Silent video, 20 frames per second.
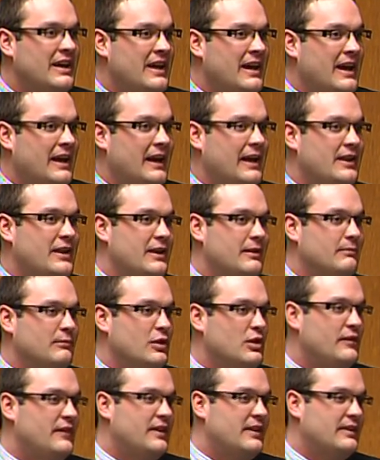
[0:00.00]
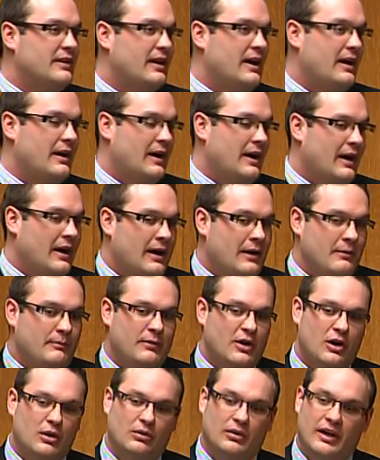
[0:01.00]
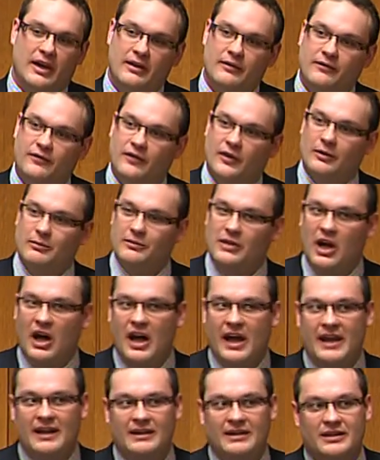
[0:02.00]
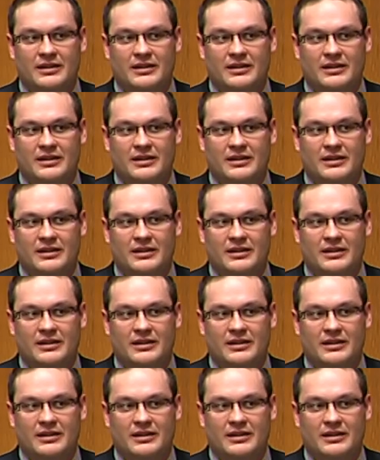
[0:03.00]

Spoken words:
And I think moving the mill rate from 9